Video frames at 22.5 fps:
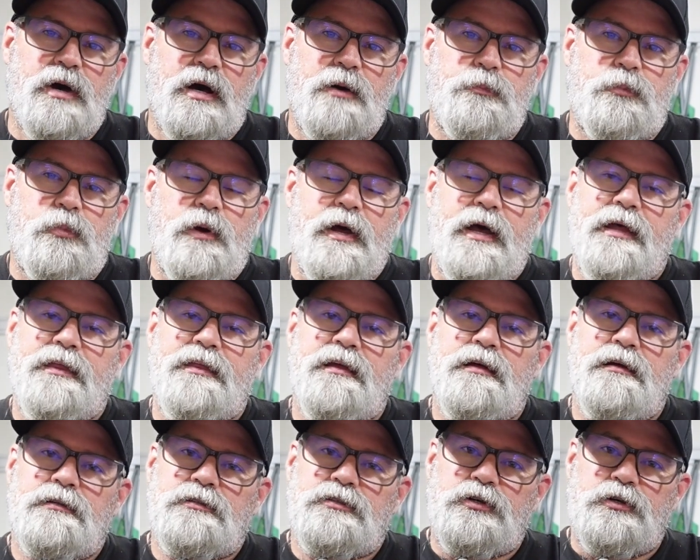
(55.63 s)
up
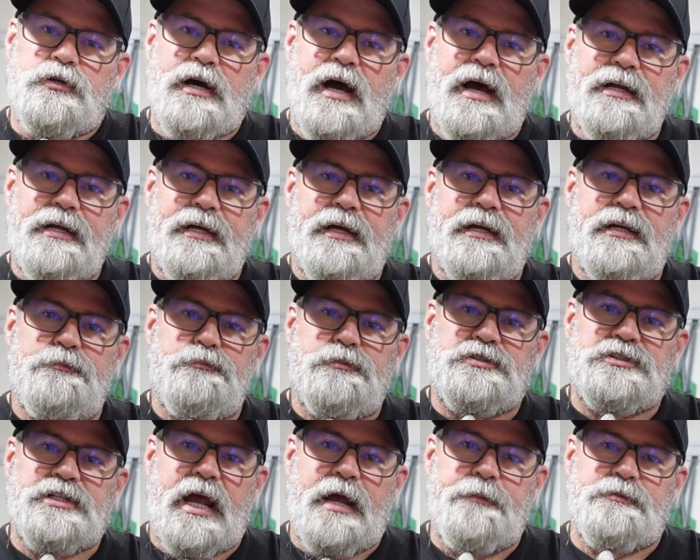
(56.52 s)
with to kind of get
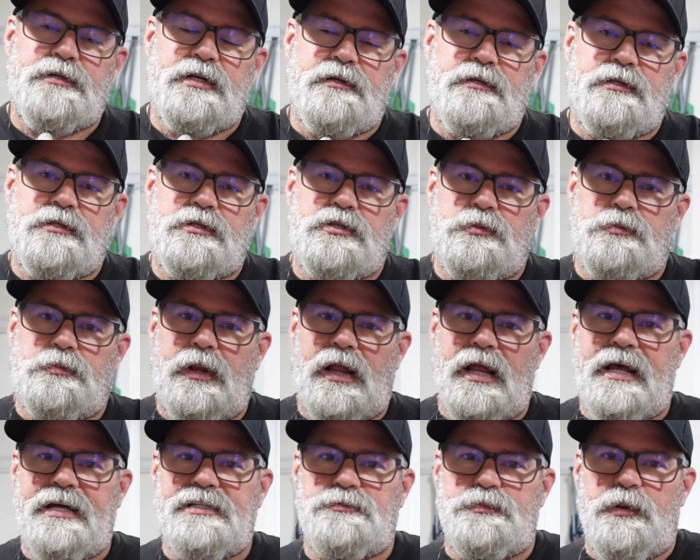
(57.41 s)
it shaped into
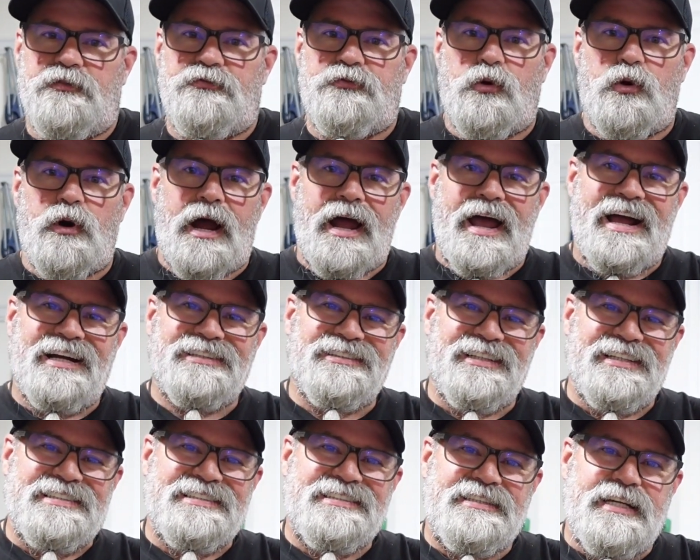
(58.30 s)
place before I
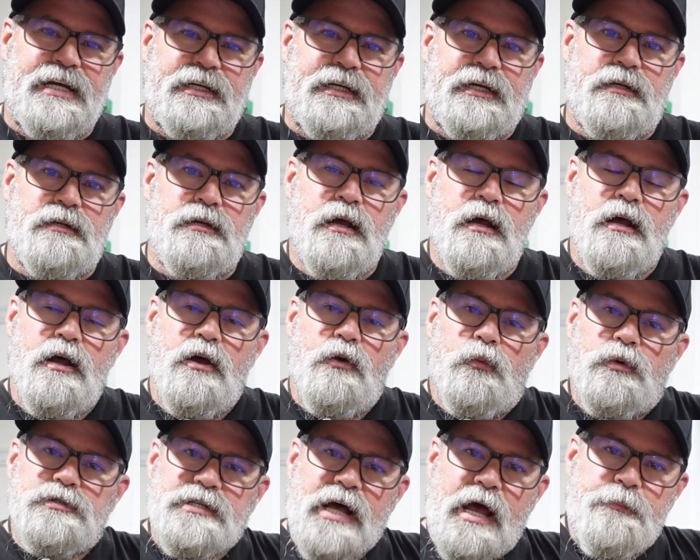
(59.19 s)
actually stick it
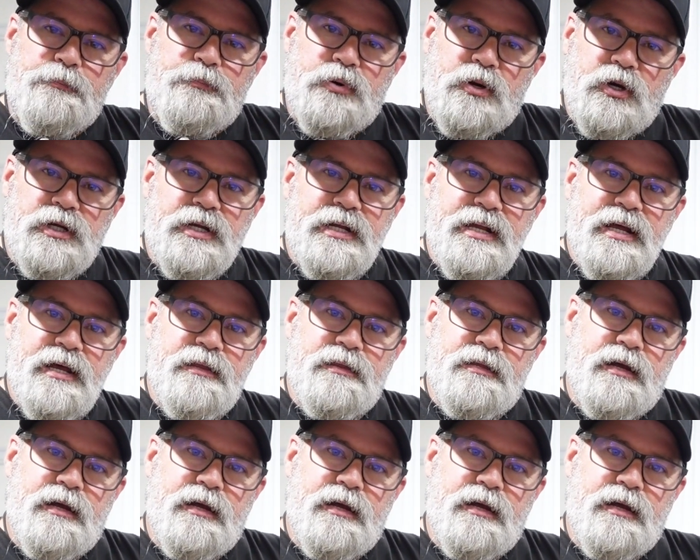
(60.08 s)
was I put it in